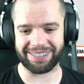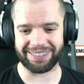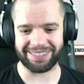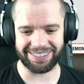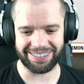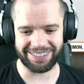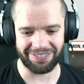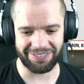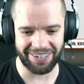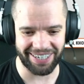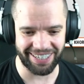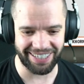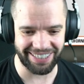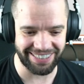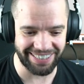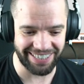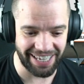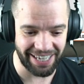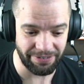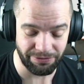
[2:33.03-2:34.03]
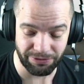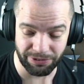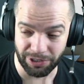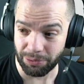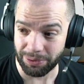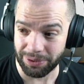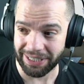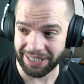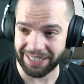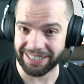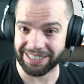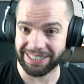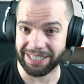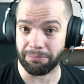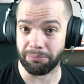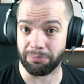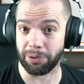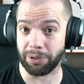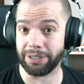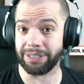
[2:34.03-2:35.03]
so that I can say it fluently at
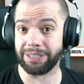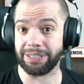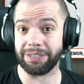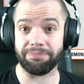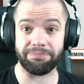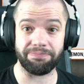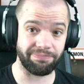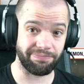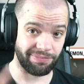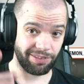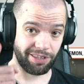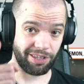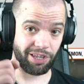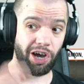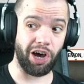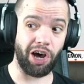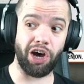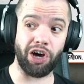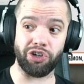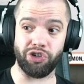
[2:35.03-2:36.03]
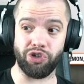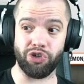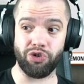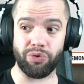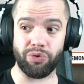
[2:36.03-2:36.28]
some point, I'll do